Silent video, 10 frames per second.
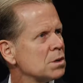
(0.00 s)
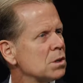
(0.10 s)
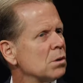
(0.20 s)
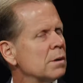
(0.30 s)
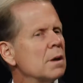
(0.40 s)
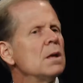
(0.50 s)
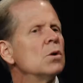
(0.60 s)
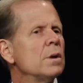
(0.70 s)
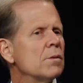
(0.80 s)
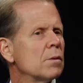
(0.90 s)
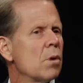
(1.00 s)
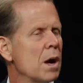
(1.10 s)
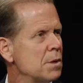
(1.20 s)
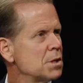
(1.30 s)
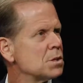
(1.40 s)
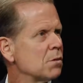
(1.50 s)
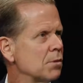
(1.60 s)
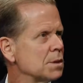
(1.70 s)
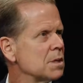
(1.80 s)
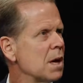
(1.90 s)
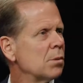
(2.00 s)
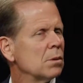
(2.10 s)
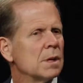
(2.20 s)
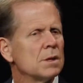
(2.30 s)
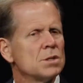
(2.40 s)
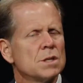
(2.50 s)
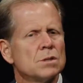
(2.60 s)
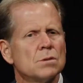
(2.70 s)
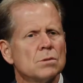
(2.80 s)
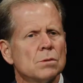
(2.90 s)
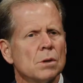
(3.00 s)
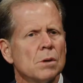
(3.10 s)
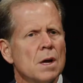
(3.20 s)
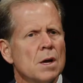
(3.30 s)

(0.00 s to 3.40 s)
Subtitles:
So that, we have a prime minister, for example, Justin Trudeau,